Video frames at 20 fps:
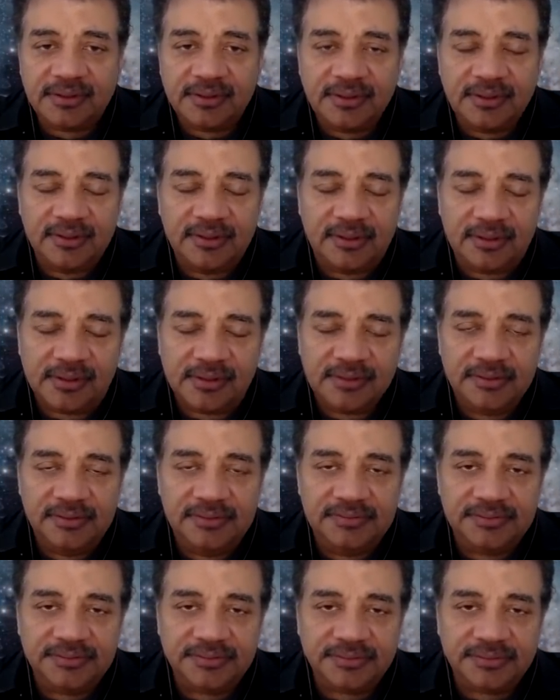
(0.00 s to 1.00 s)

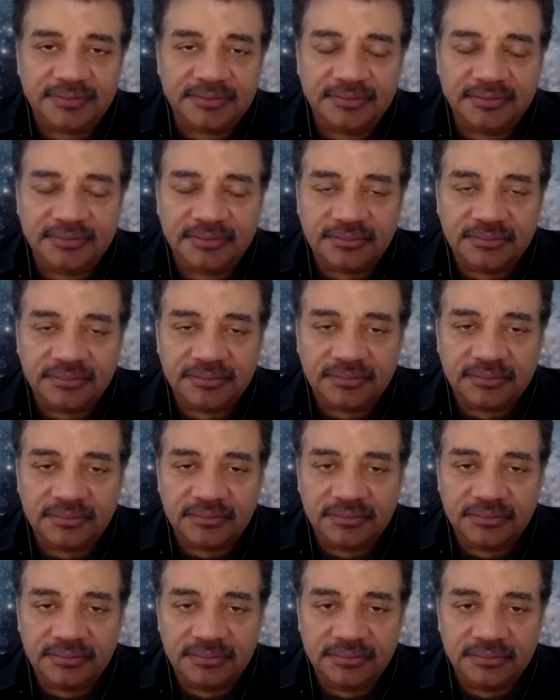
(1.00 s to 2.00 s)

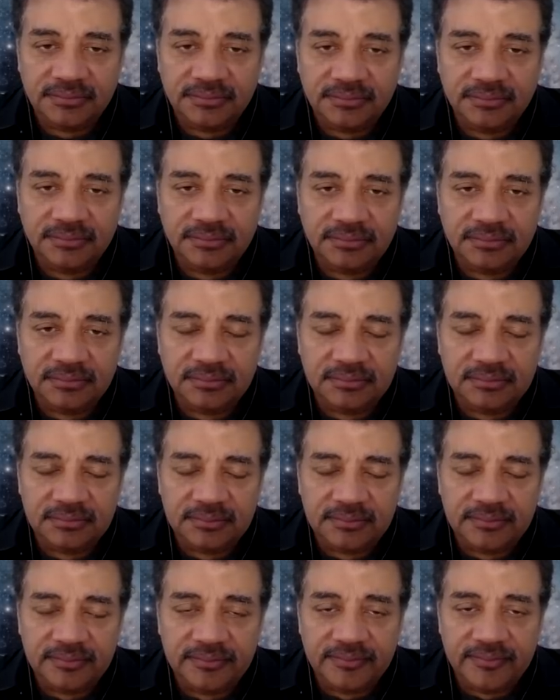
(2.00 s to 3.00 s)

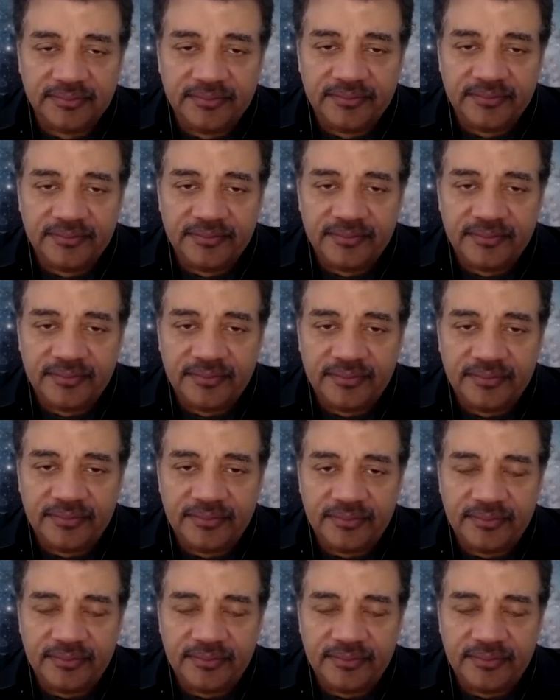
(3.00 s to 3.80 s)
(silent)